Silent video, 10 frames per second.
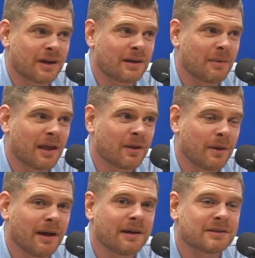by the
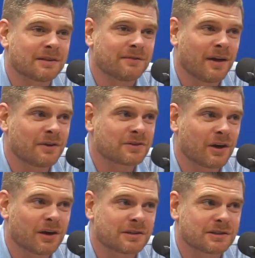way, Stefano
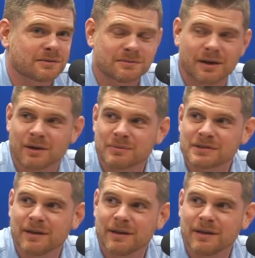Sarge, 100%.